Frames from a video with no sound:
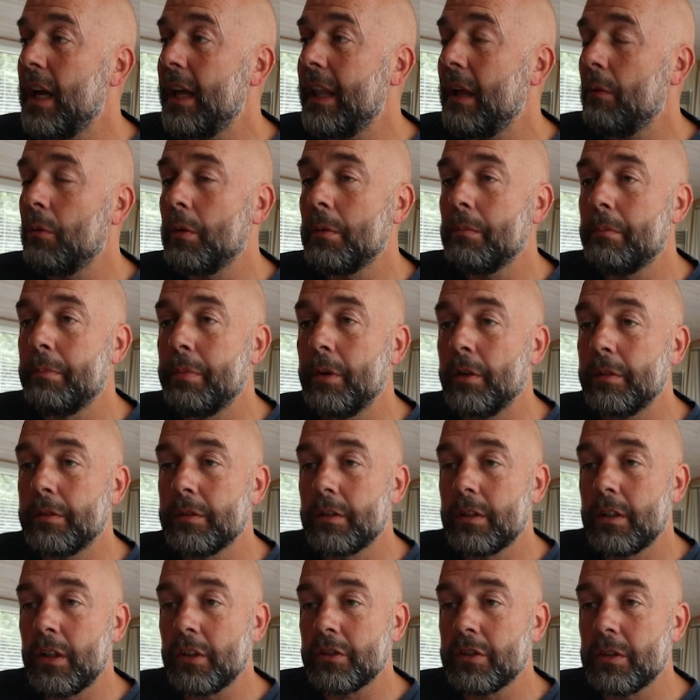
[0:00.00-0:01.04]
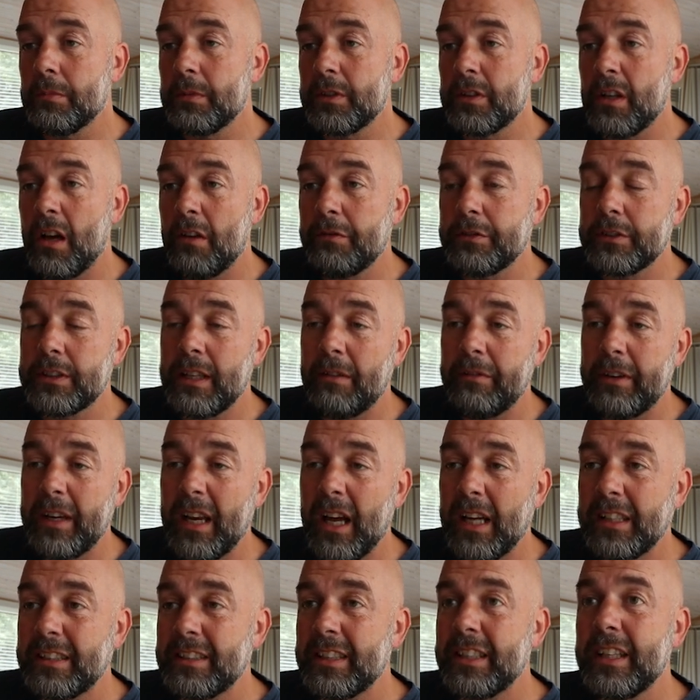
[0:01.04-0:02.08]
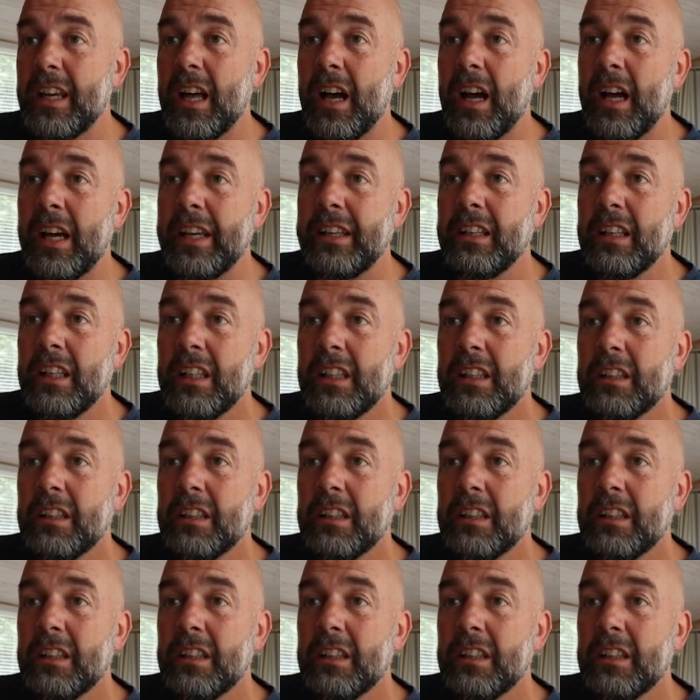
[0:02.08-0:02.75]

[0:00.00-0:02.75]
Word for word: there, that wouldn't put customers off. 7.99.